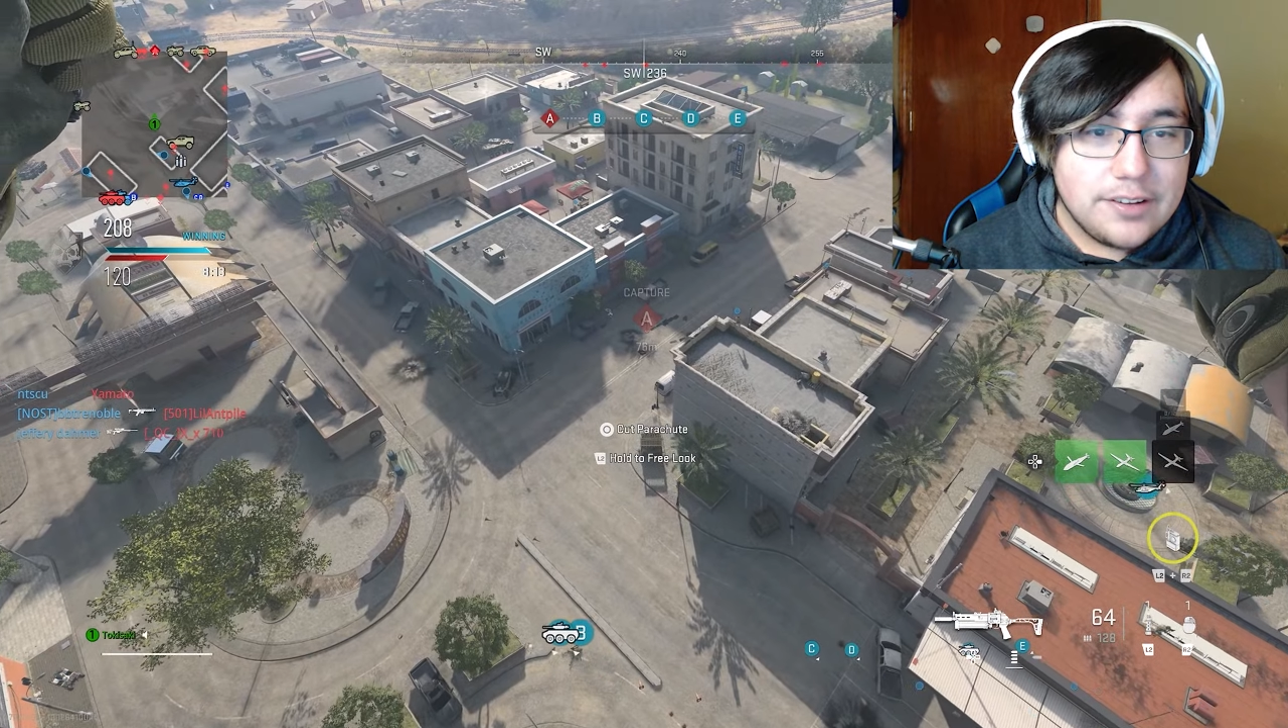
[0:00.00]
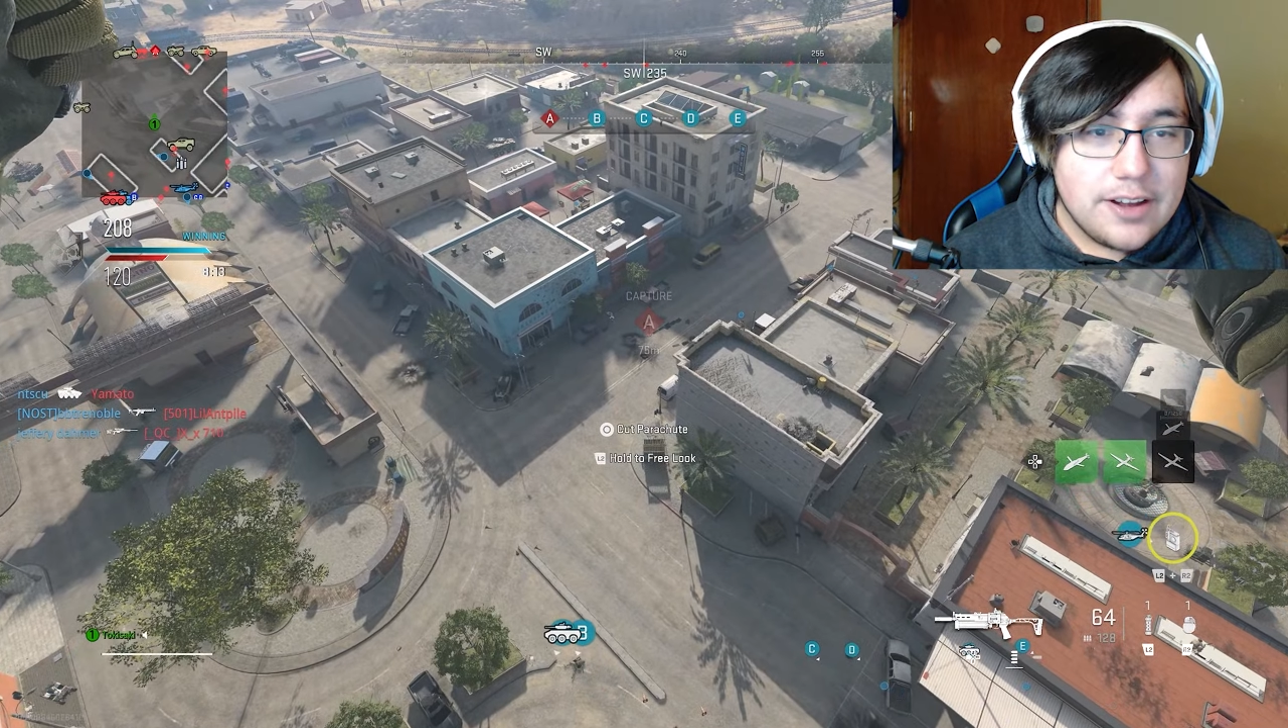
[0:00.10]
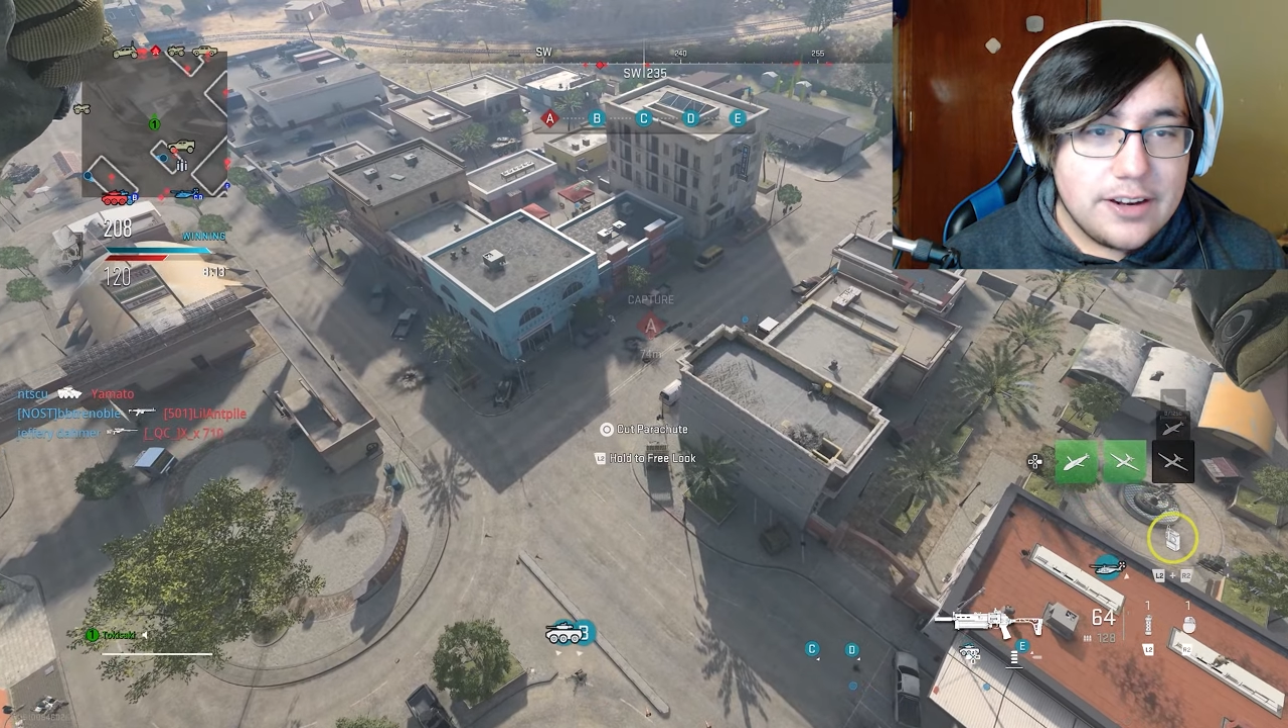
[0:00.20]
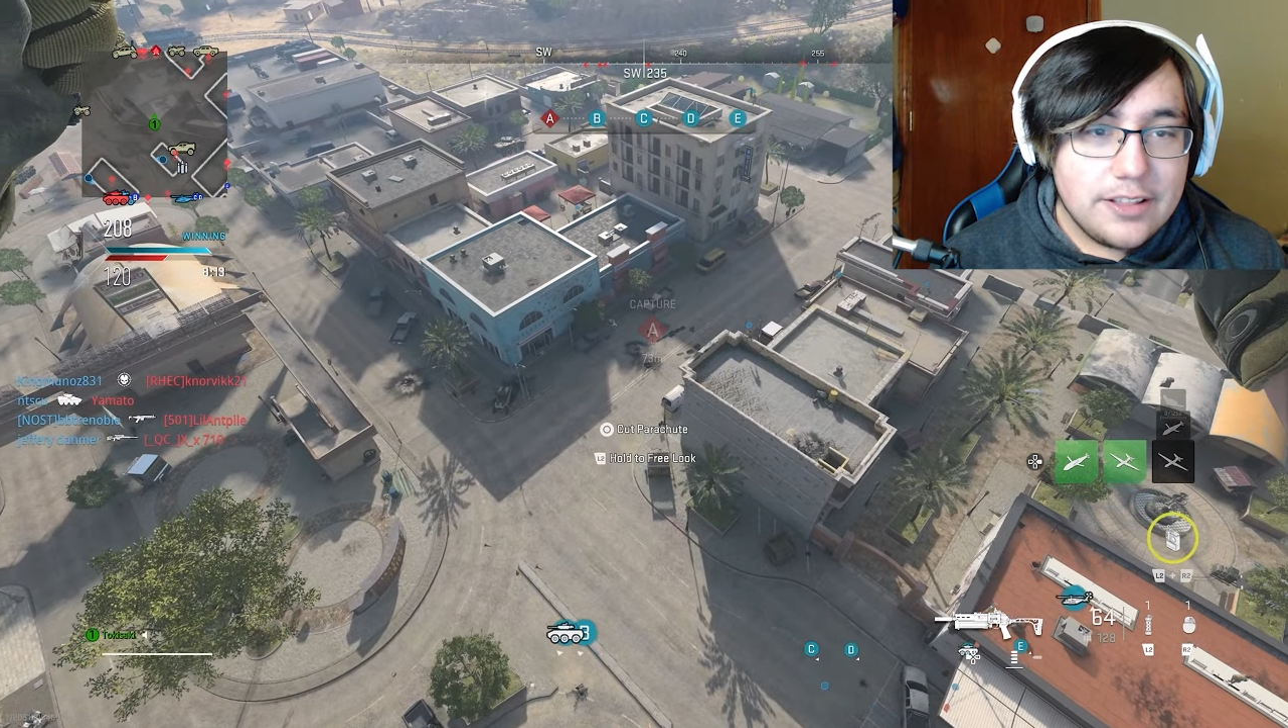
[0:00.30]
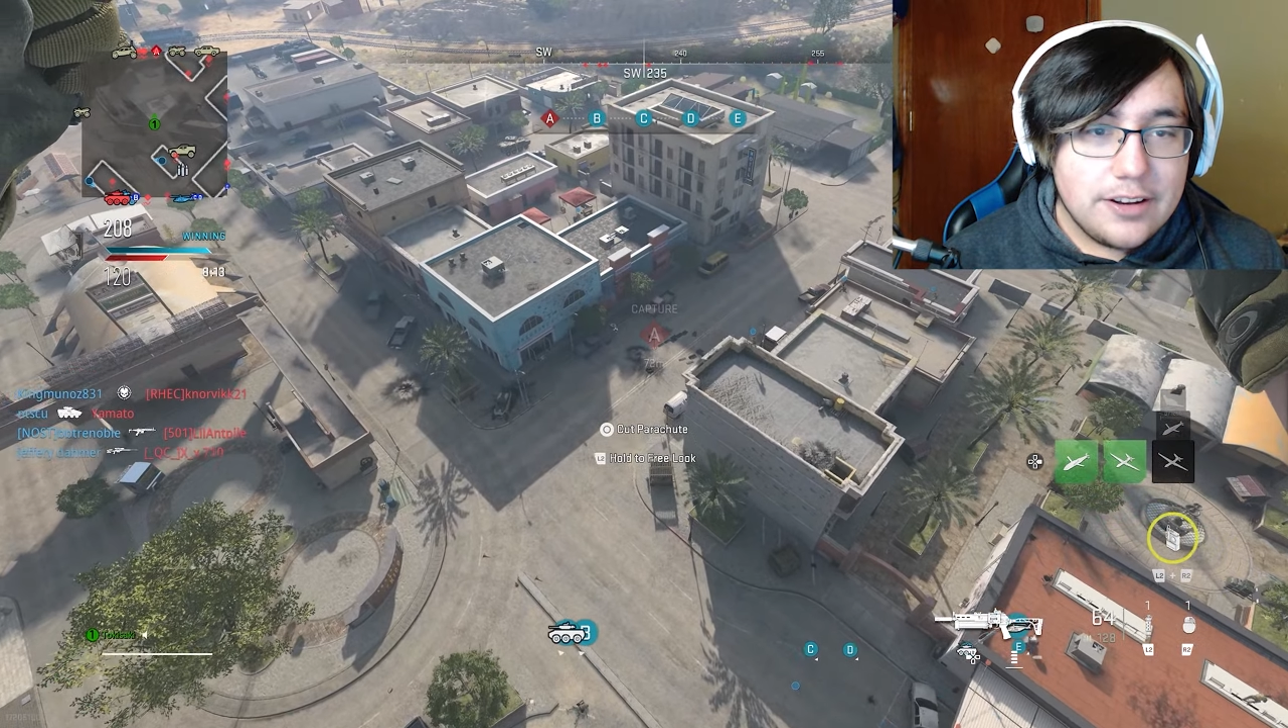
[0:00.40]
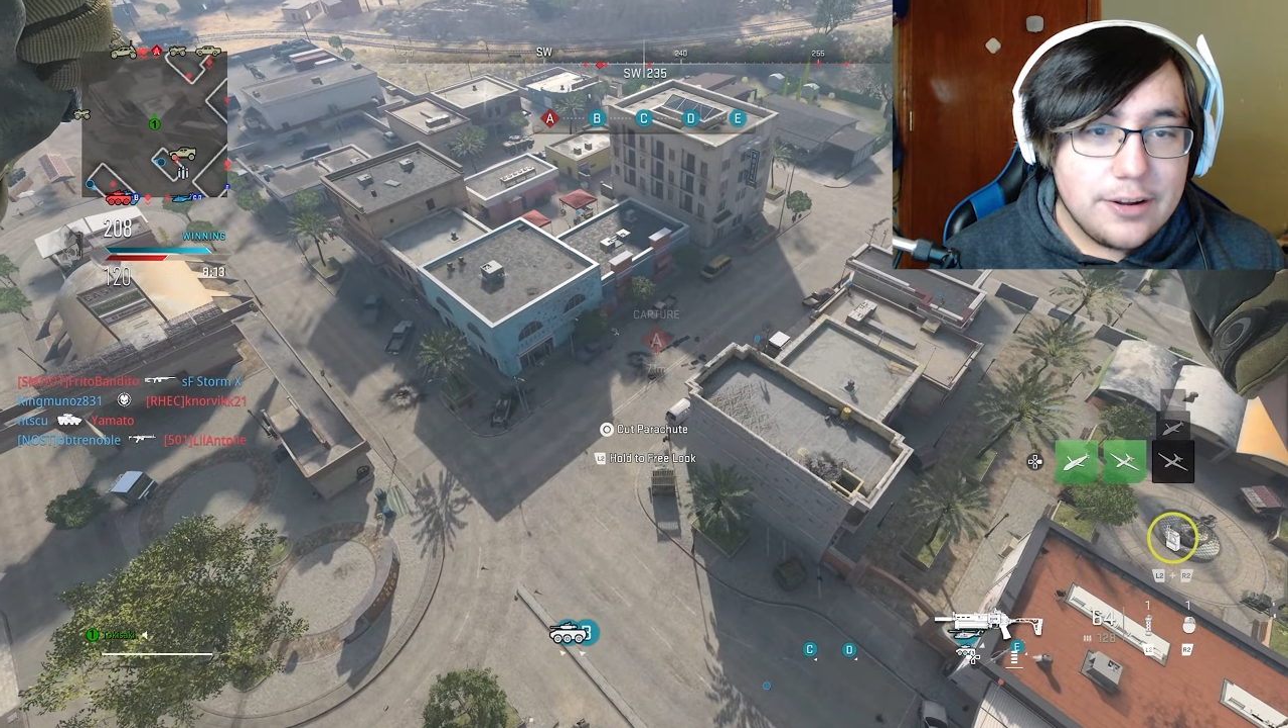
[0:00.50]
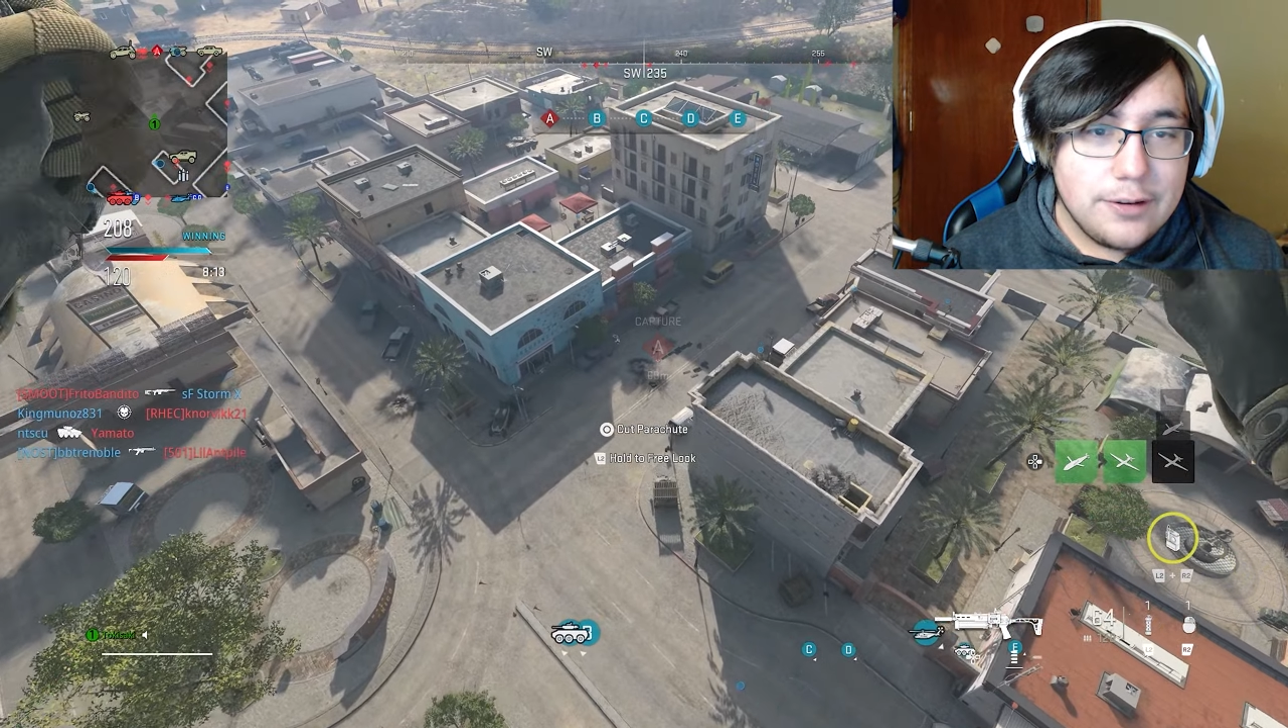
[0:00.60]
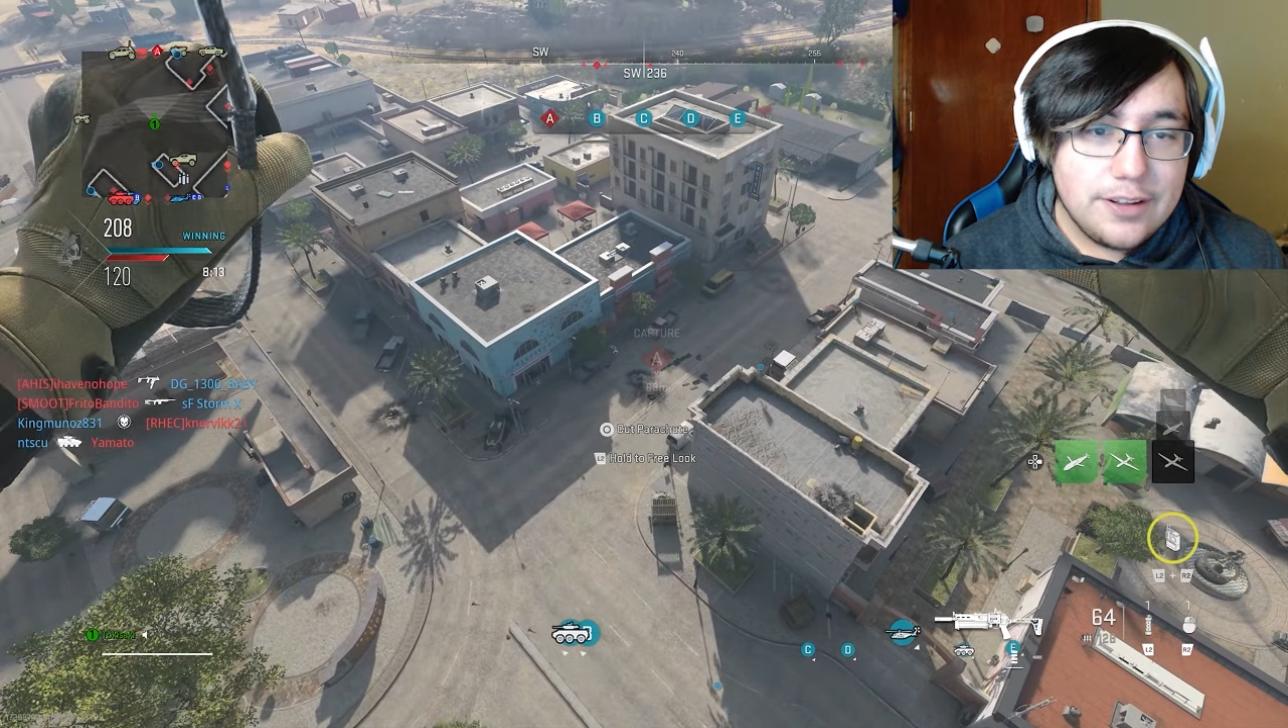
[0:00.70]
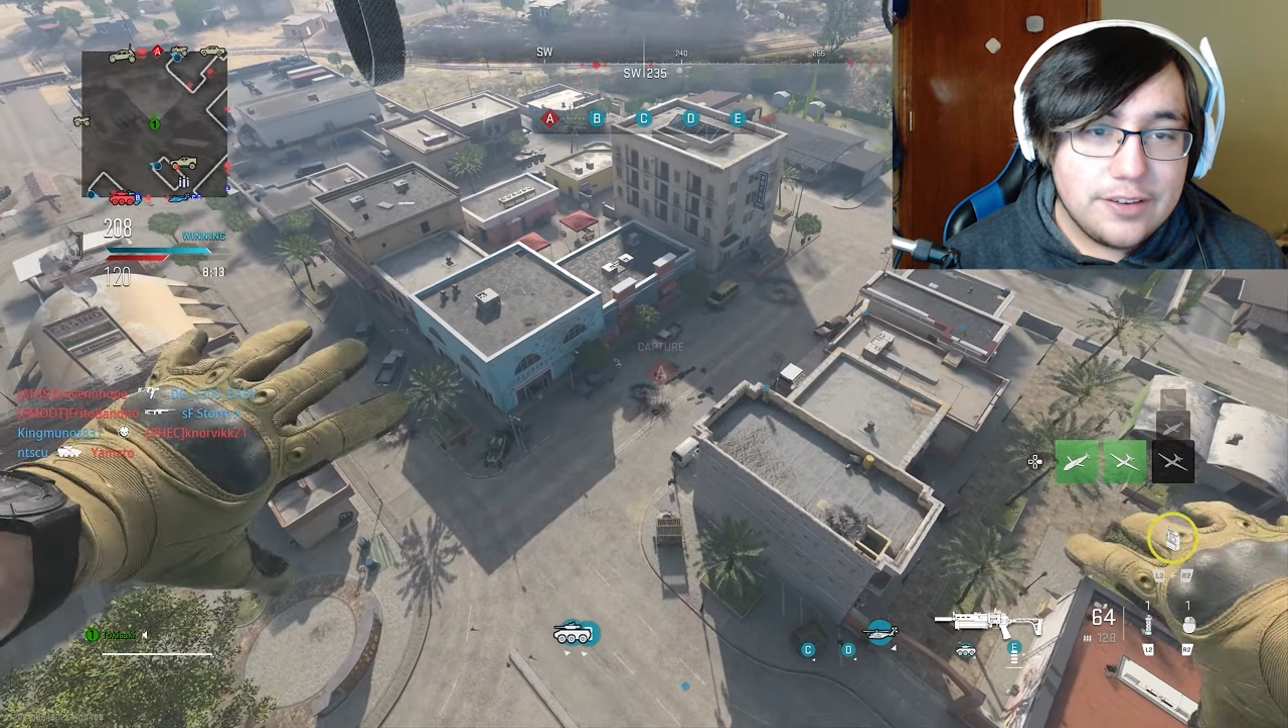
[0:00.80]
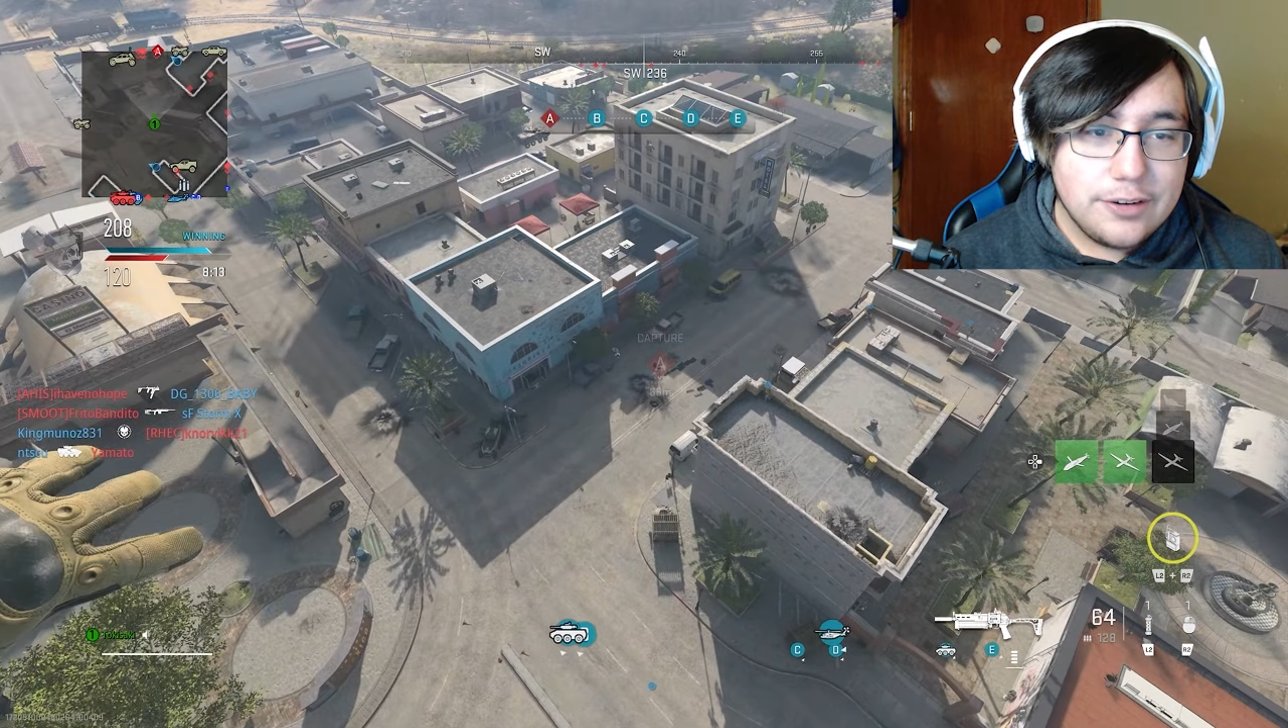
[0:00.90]
deciding to
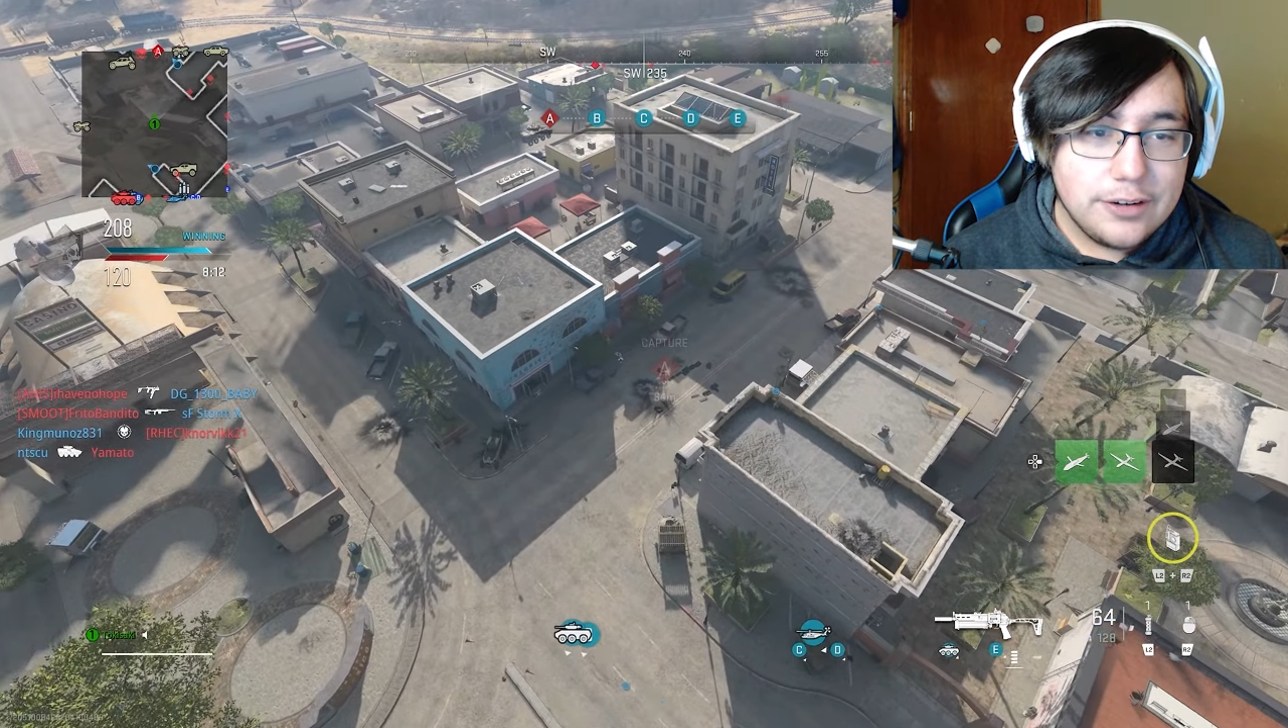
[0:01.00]
do this